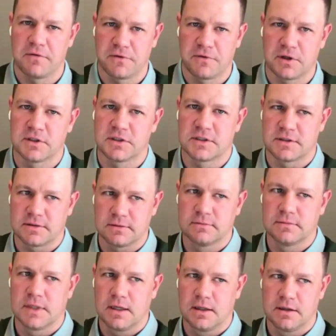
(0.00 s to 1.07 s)

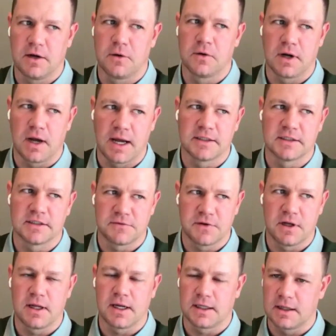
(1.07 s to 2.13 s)
just
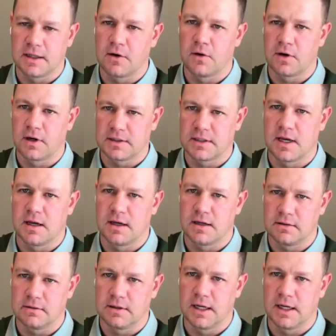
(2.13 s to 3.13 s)
felt like there were a ton.